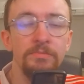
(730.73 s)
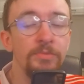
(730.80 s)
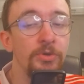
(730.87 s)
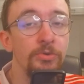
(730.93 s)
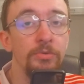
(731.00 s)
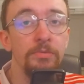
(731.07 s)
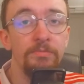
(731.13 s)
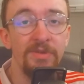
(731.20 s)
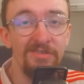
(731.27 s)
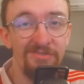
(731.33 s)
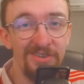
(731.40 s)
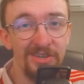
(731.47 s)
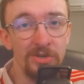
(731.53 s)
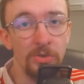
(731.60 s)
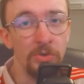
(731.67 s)
who
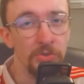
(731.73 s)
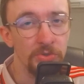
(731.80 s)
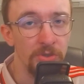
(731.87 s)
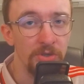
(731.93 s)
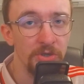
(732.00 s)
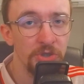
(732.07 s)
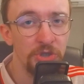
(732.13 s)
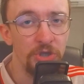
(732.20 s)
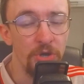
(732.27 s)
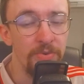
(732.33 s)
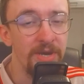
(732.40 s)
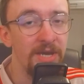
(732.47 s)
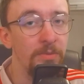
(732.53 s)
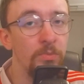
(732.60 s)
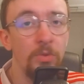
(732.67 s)
Benfica also lost to
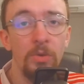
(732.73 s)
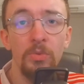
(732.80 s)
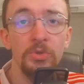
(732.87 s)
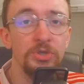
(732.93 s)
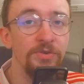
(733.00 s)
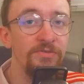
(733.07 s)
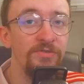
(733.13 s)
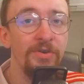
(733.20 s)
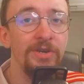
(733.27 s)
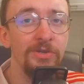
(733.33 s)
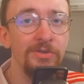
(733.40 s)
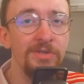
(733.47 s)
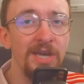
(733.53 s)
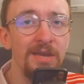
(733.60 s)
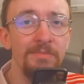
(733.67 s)
in what was a very
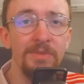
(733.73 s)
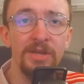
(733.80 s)
good game by the